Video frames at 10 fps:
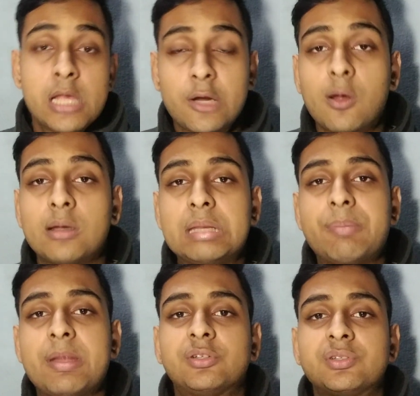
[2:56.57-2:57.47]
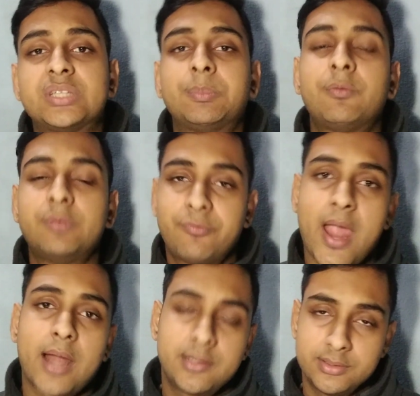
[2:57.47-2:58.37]
it all depends on some of the
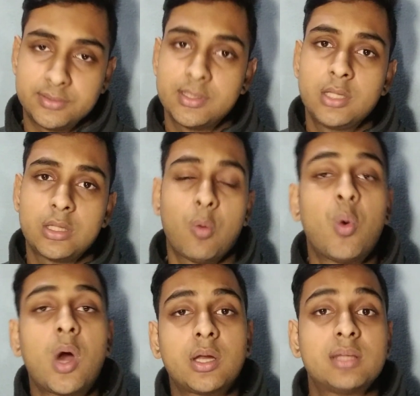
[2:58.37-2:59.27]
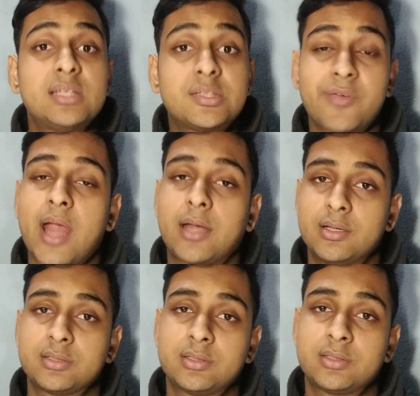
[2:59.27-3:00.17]
factors now, what are these
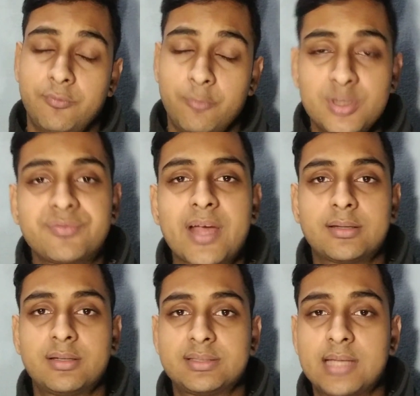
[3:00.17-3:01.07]
factors? The first factor is